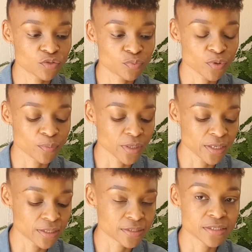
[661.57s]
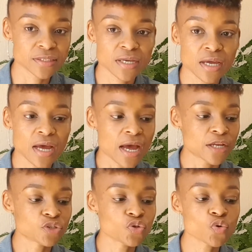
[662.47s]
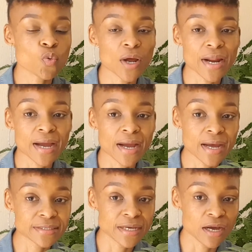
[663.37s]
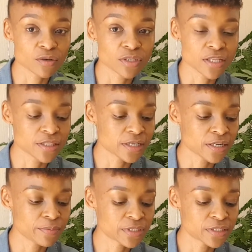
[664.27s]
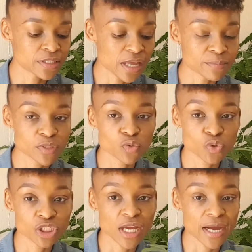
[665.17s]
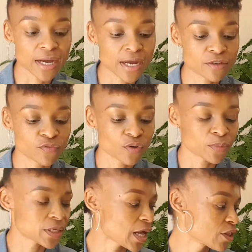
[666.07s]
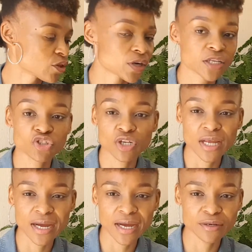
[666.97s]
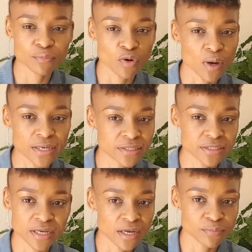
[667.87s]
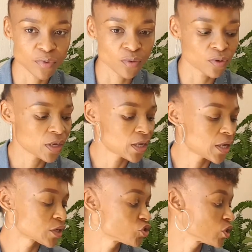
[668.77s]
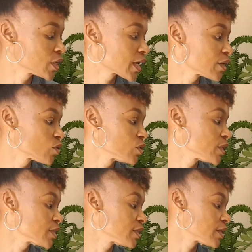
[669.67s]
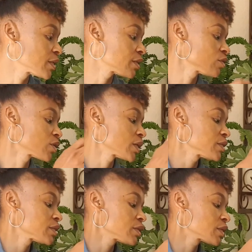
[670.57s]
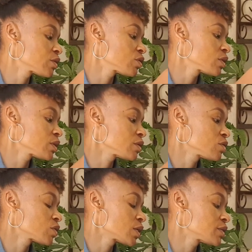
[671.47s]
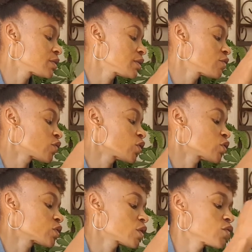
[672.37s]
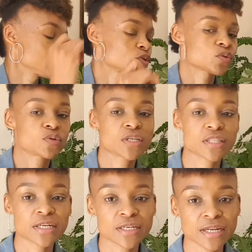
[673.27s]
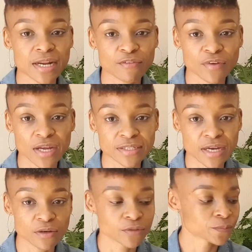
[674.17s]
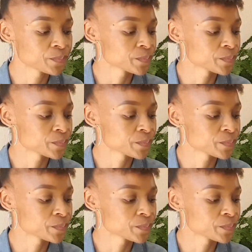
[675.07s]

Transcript: to propagate it. I took what I cut out, the 3 stems which I cut from it. I thought actually I cut more. I didn't cut more. I actually cut only 3. You can see it for yourself. It was only 3 that I've cut out.